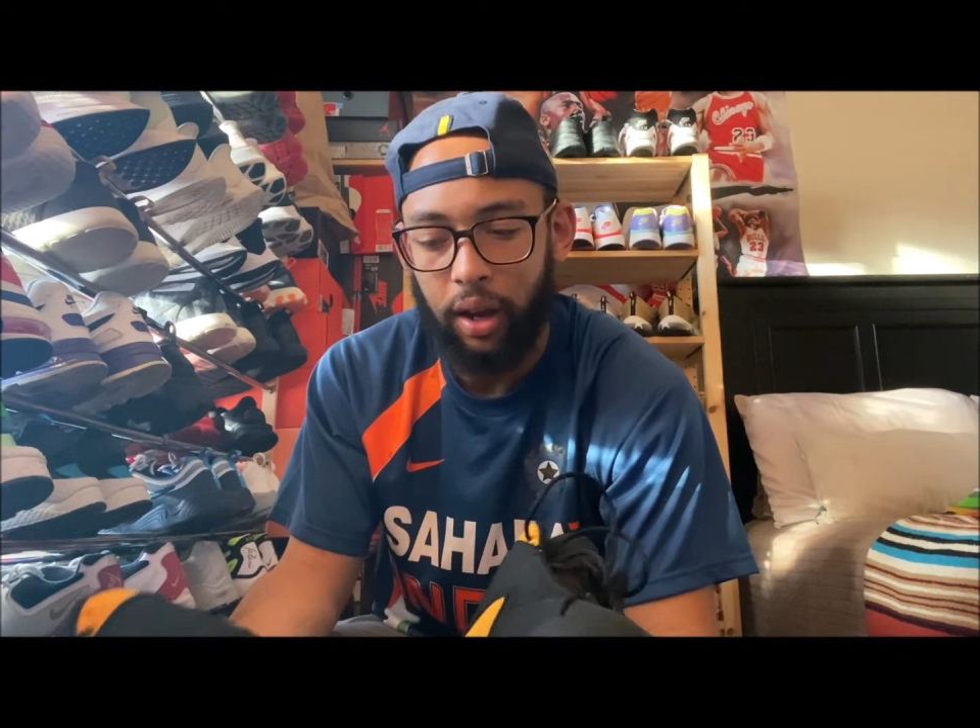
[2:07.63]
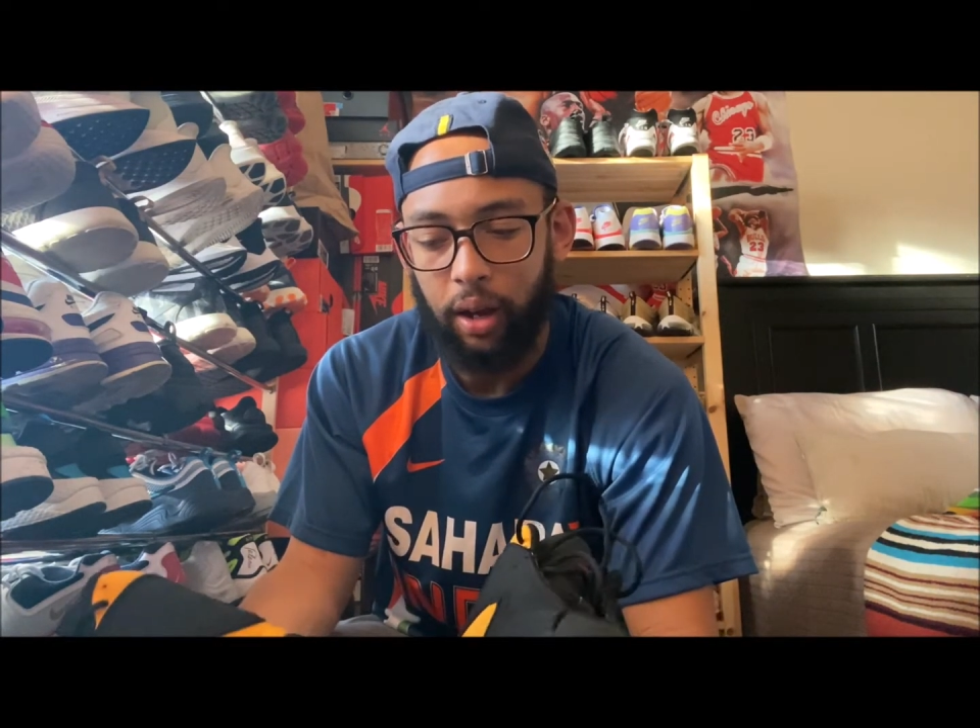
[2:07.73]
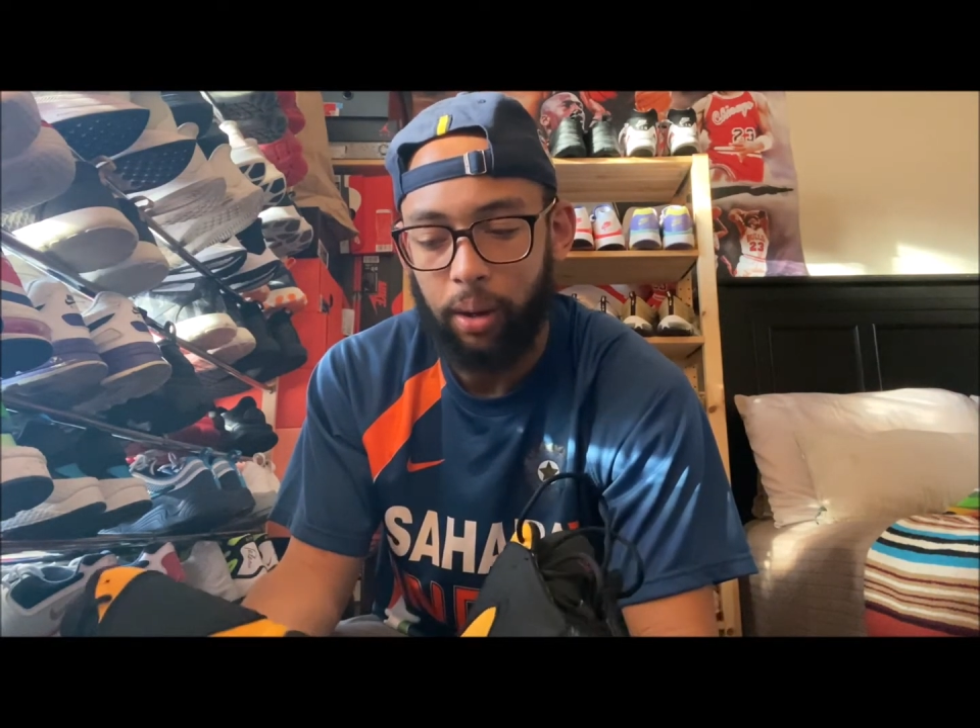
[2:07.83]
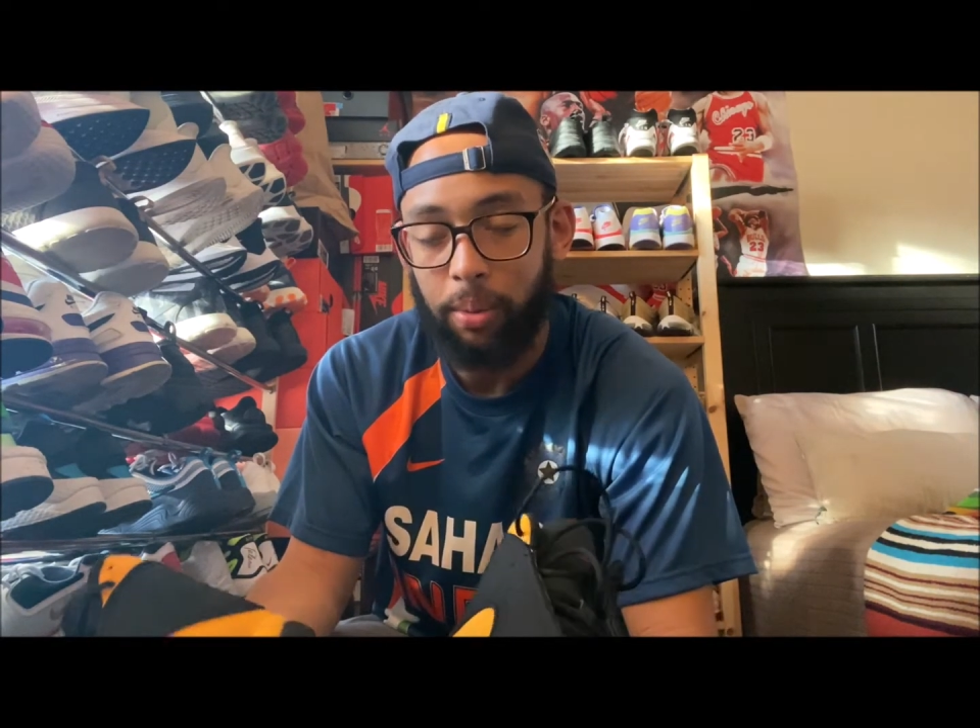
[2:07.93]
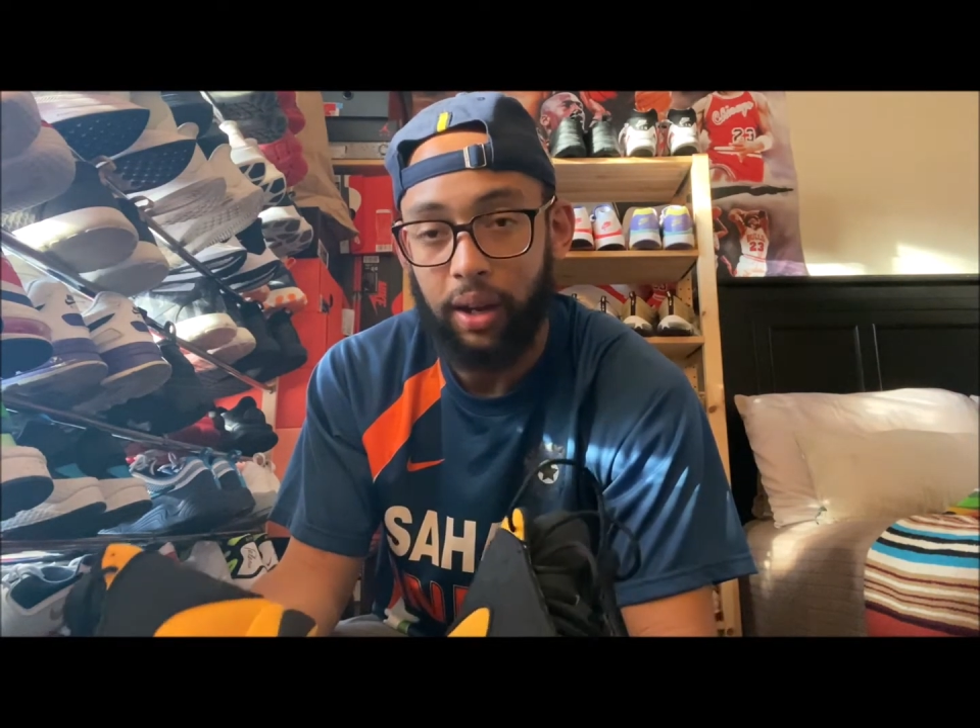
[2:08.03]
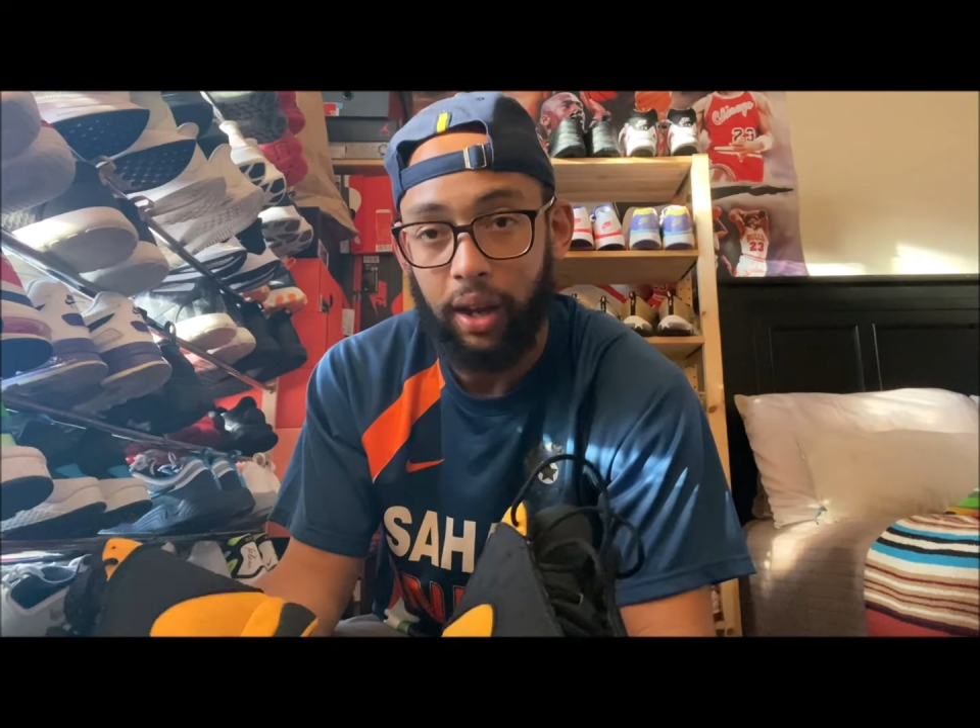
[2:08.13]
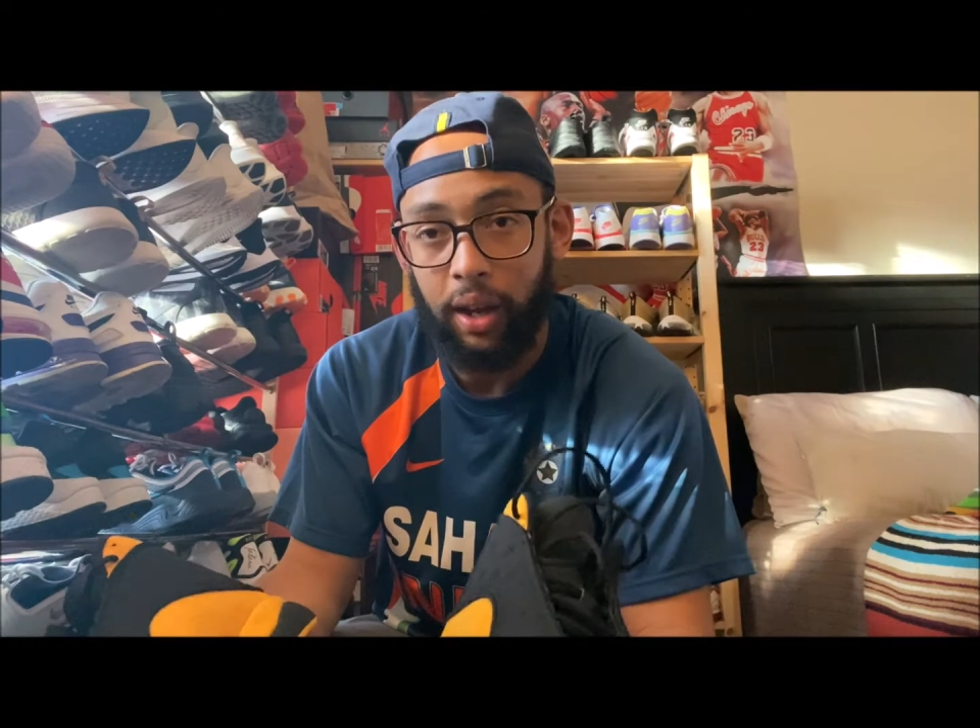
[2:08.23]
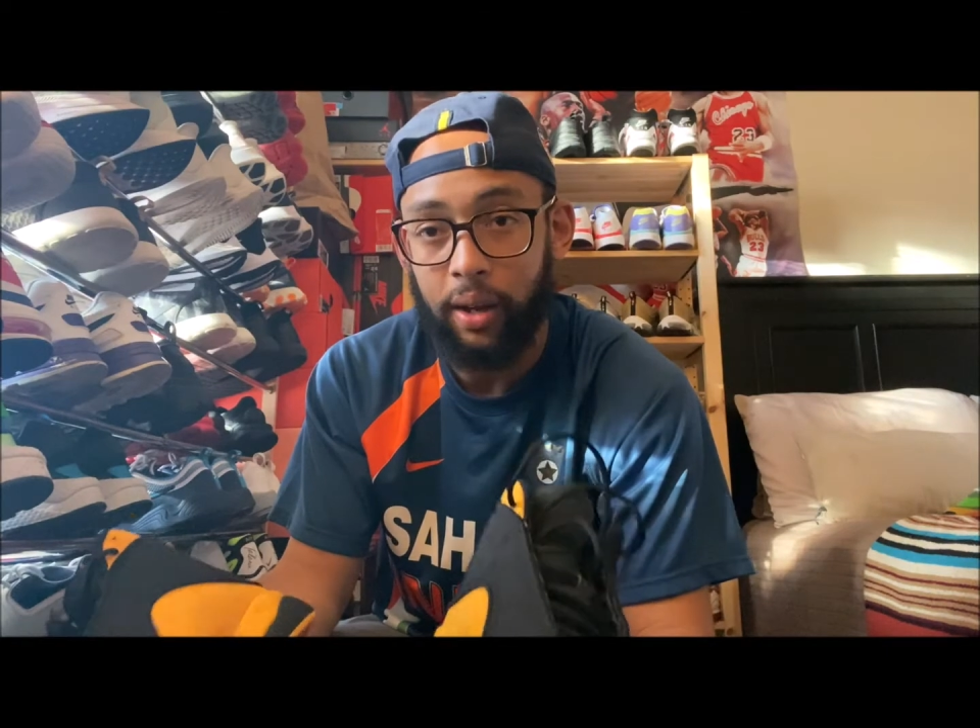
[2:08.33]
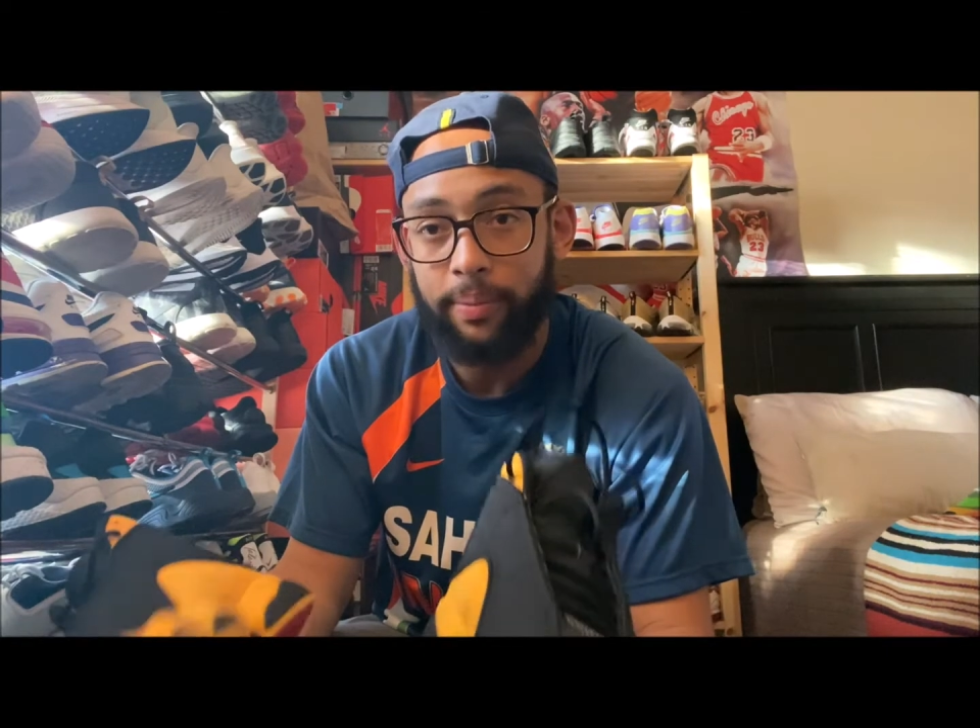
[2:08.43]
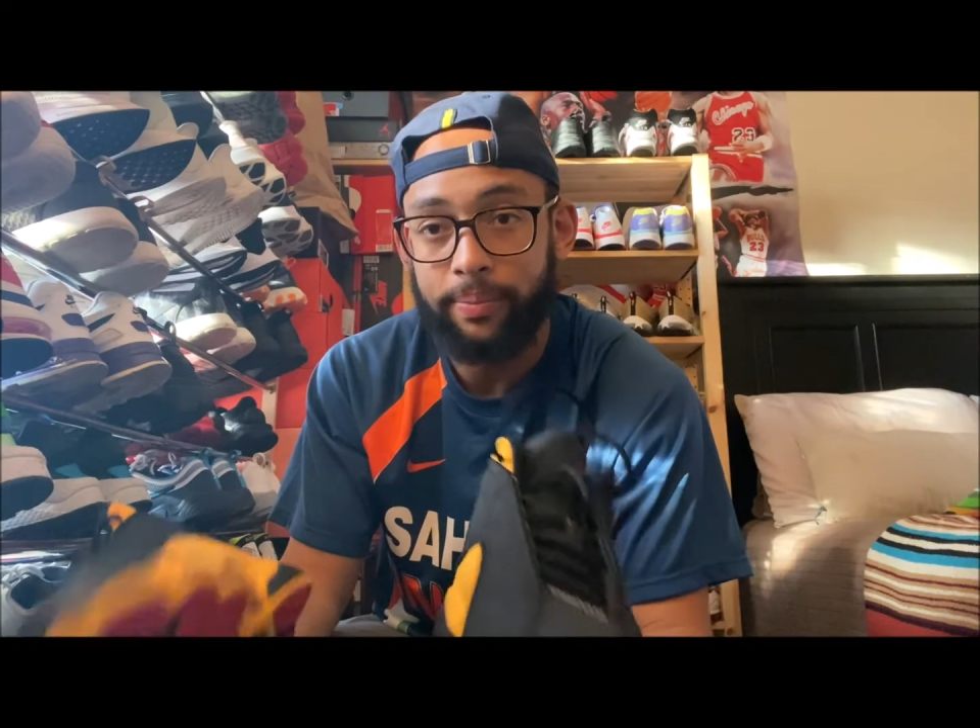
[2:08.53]
But
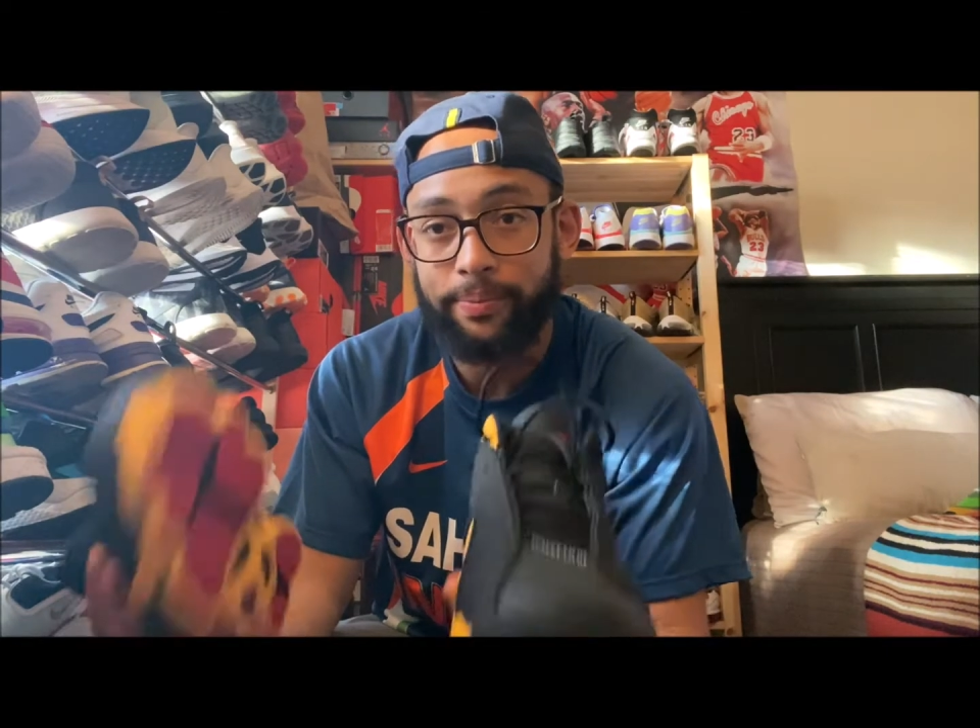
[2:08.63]
yeah,